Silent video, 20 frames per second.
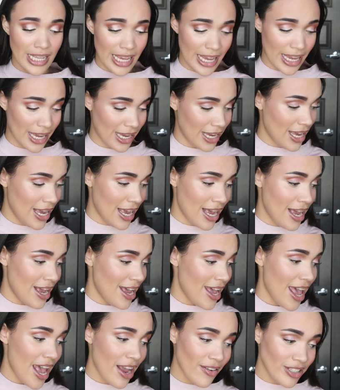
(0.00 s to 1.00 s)
Like
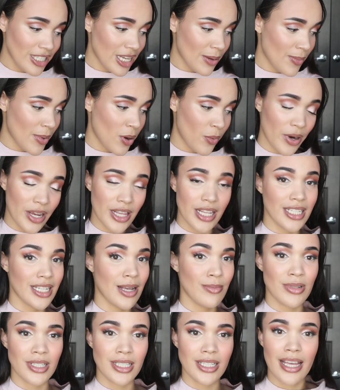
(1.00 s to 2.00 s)
every time I wear this,
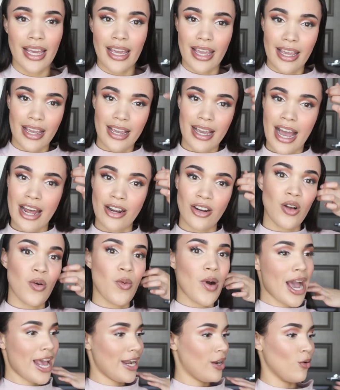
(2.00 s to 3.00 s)
I'm just like, I don't know
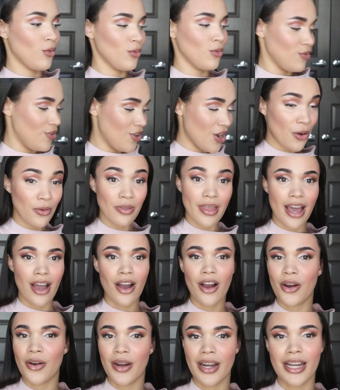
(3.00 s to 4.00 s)
why I don't know
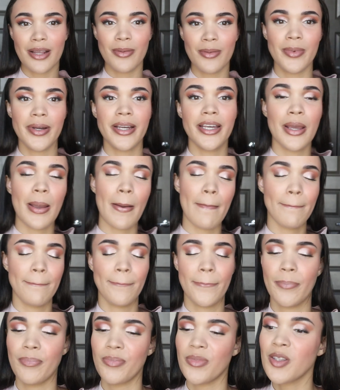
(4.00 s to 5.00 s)
that already, but
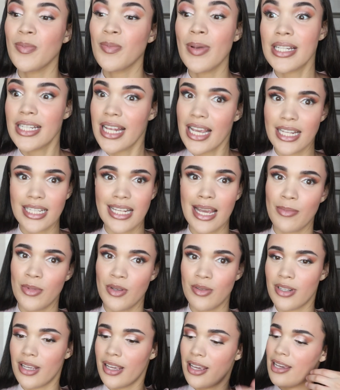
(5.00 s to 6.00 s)
it's my second time
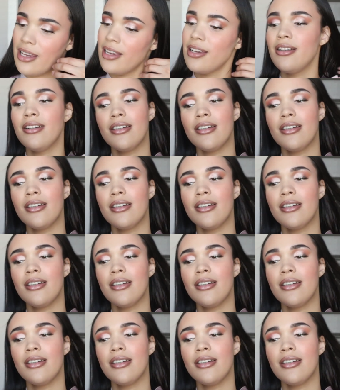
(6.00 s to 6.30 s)
using it